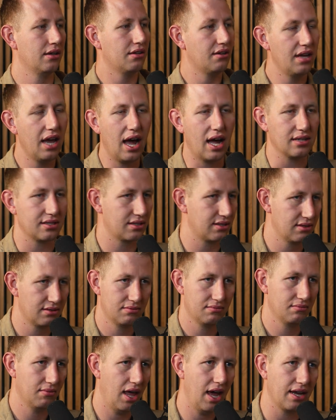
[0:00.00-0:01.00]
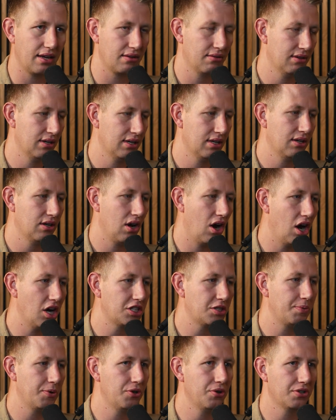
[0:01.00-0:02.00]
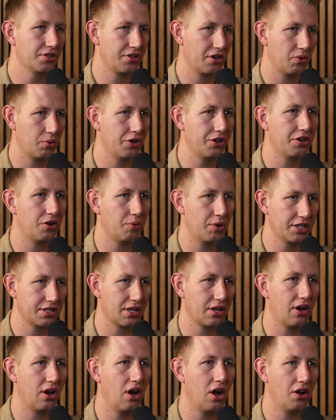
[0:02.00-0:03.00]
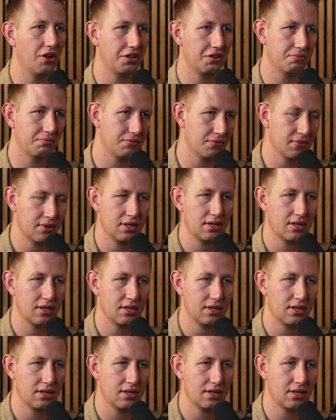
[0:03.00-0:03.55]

Yes, like entrepreneurs that are willing to risk it all and